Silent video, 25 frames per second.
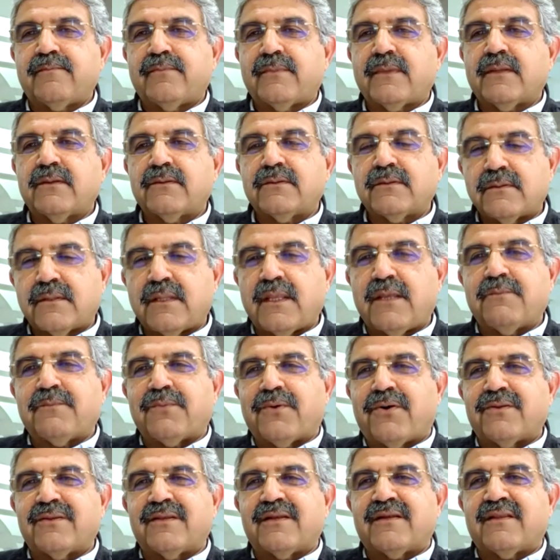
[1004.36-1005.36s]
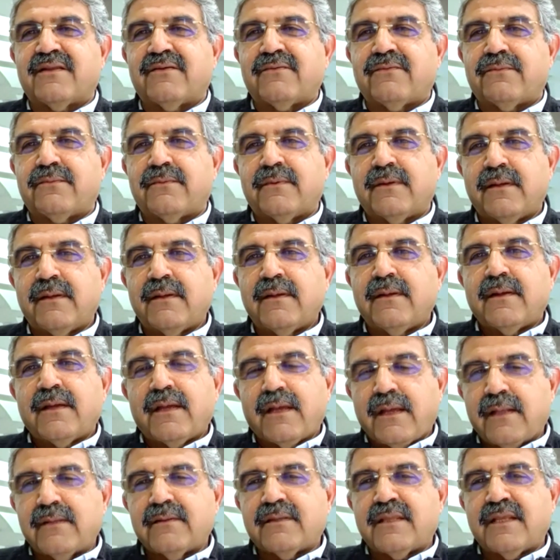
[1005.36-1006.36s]
So think positive
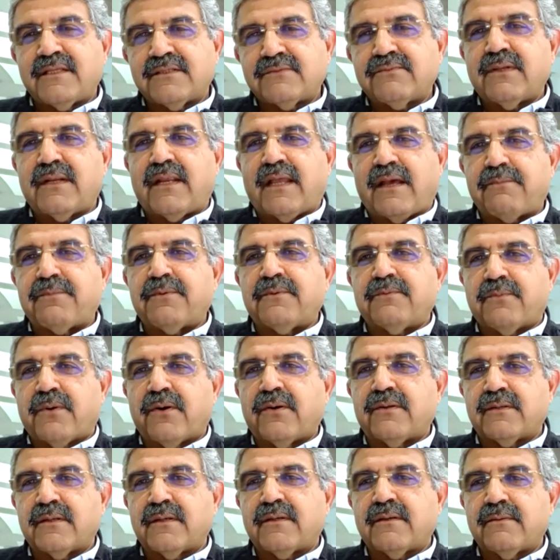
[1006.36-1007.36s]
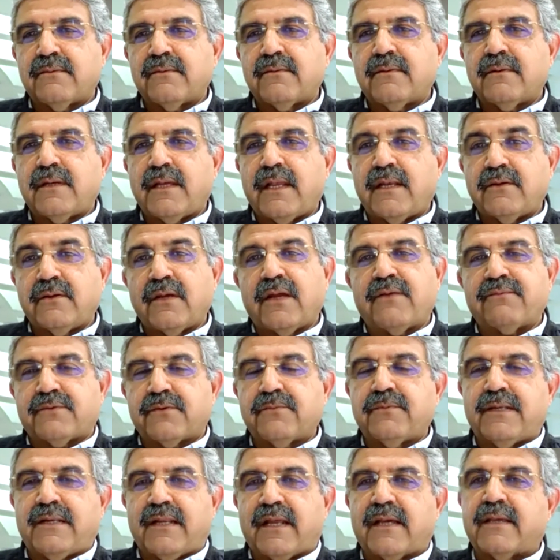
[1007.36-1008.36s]
and things will happen positive. And you have
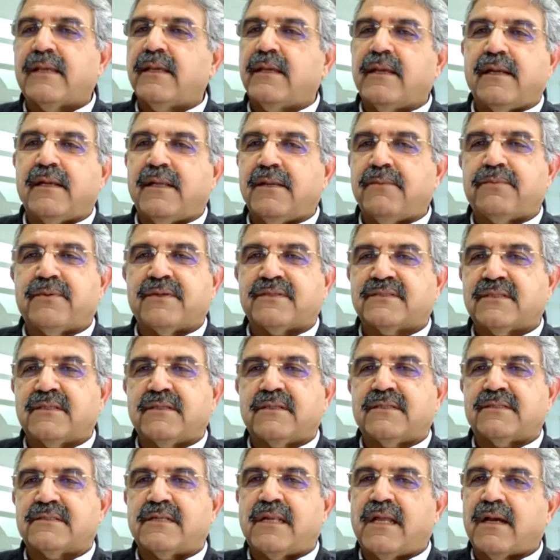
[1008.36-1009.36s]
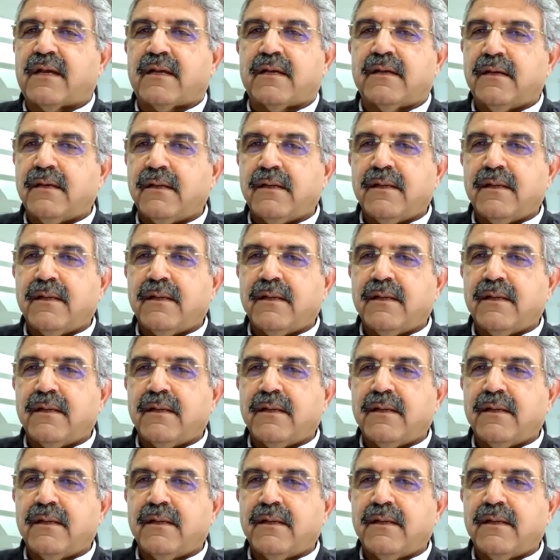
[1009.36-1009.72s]
to be lucky. 80% is luck.